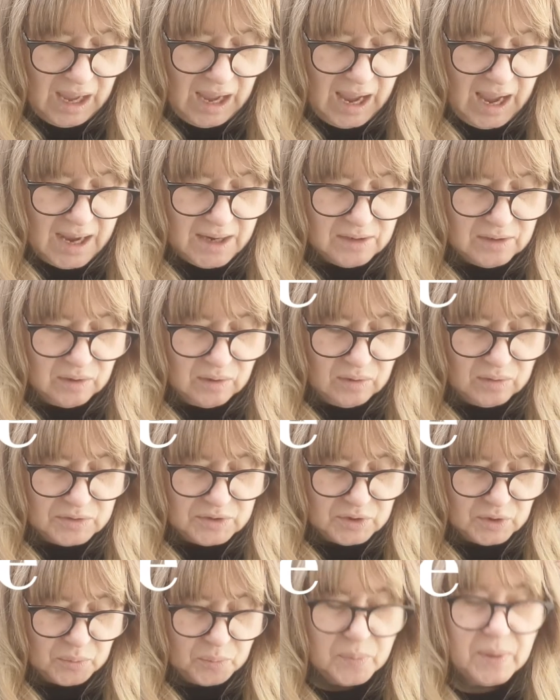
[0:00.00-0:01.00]
and
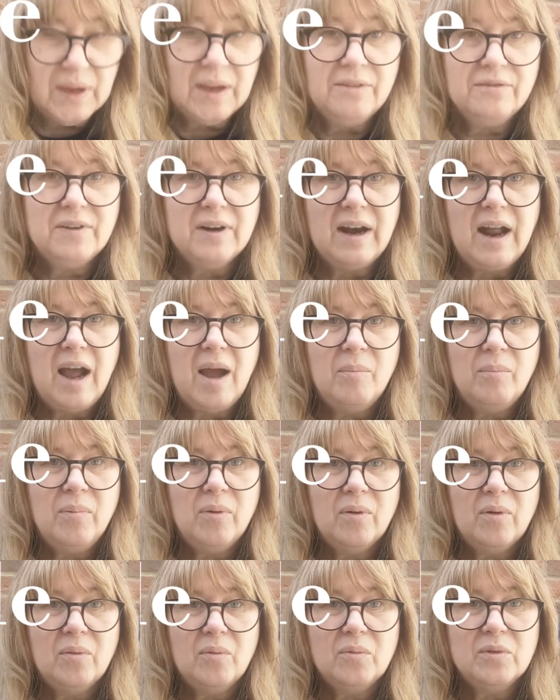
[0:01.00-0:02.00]
also Pink Fir
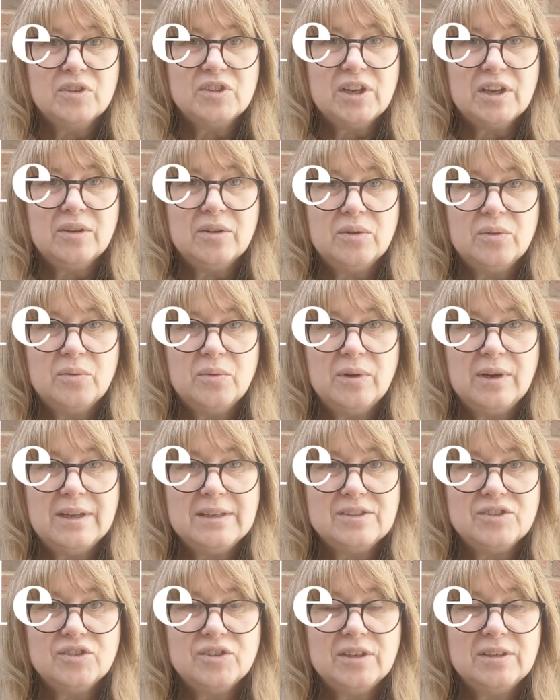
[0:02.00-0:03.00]
Apple, which I grew
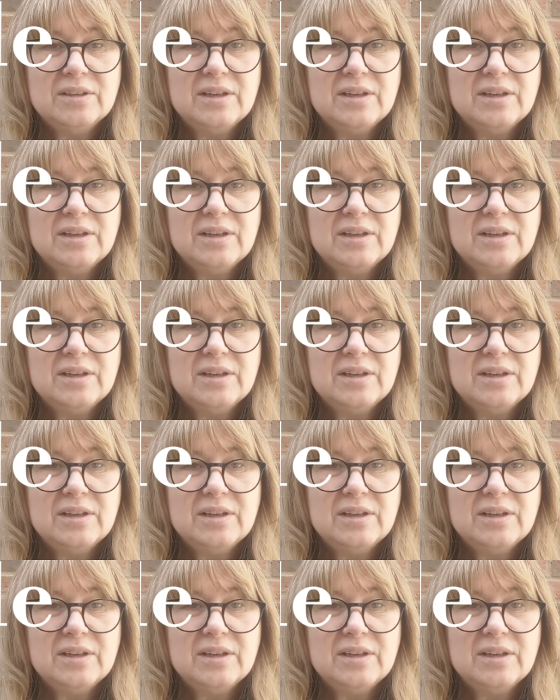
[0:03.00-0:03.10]
last year.